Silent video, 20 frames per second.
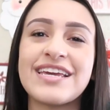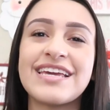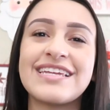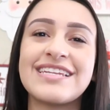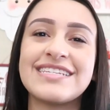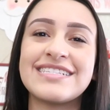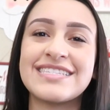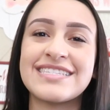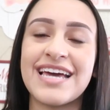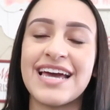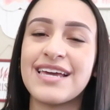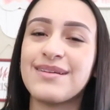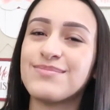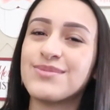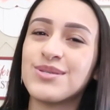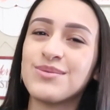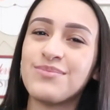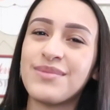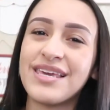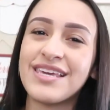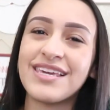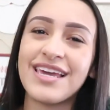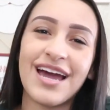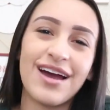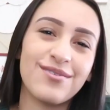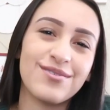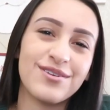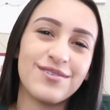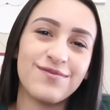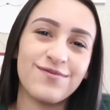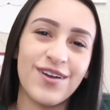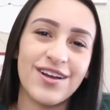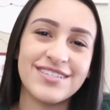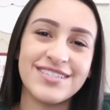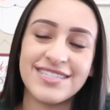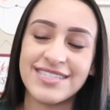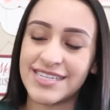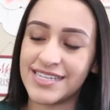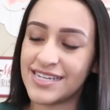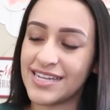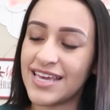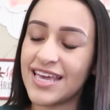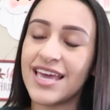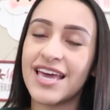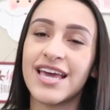it is time to make our frosting.